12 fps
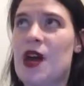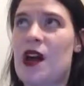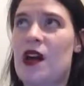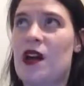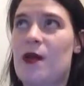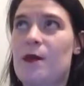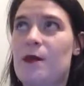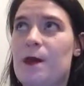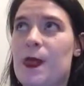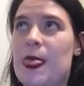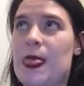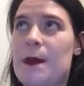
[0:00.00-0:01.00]

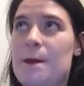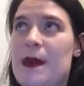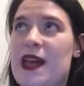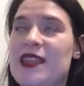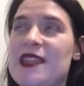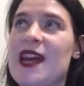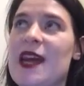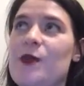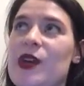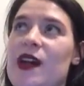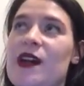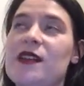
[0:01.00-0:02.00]
By the
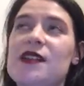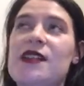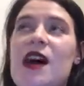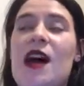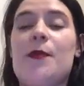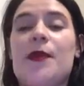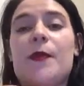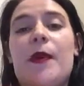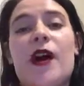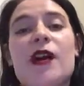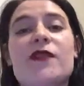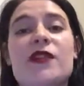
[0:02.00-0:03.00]
time we got to the upper
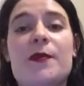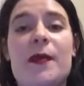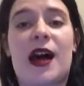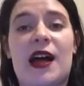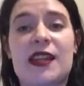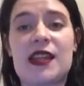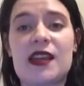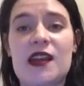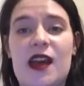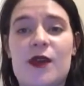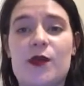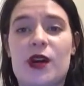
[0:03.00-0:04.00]
part of the body,
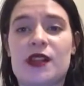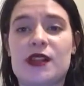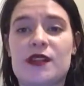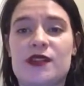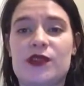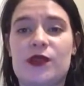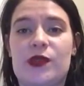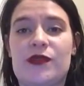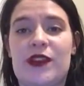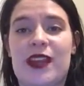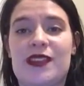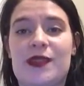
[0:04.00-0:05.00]
I wanted to
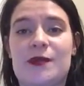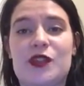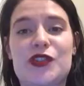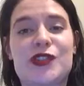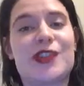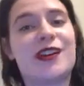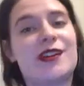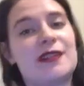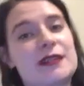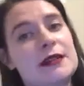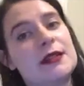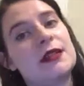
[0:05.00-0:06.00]
invite them to start